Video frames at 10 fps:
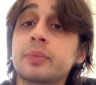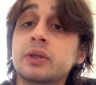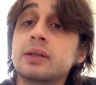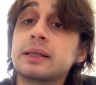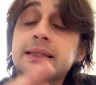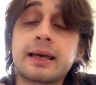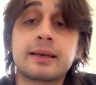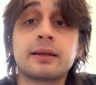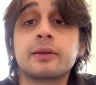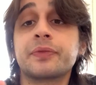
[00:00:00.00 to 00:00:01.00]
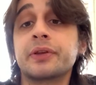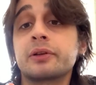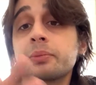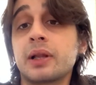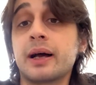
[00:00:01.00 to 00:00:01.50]
but you need to take it and you need
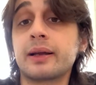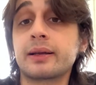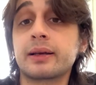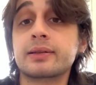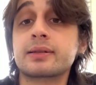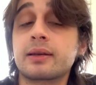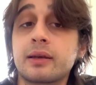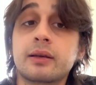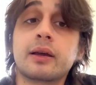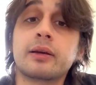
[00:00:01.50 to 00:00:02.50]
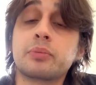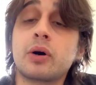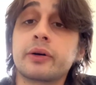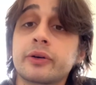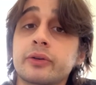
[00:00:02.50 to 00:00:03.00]
to apply it against a
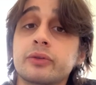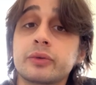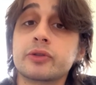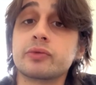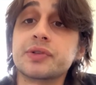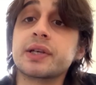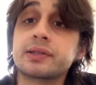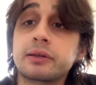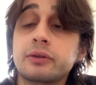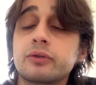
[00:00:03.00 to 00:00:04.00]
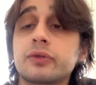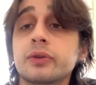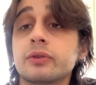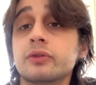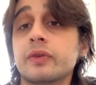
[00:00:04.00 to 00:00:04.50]
partner who is resisting you for
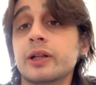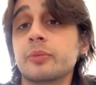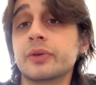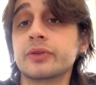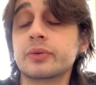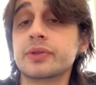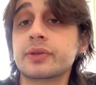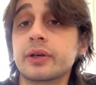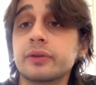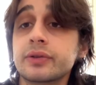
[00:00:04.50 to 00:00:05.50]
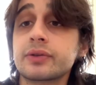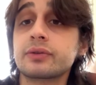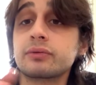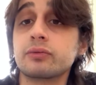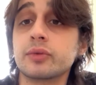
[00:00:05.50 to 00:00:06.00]
you to develop into a skill that's
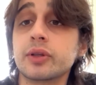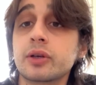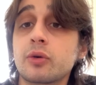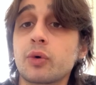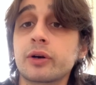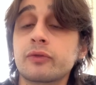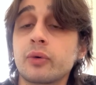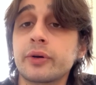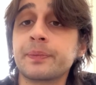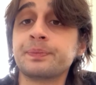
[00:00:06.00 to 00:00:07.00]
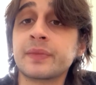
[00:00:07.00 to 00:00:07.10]
really going to work for you.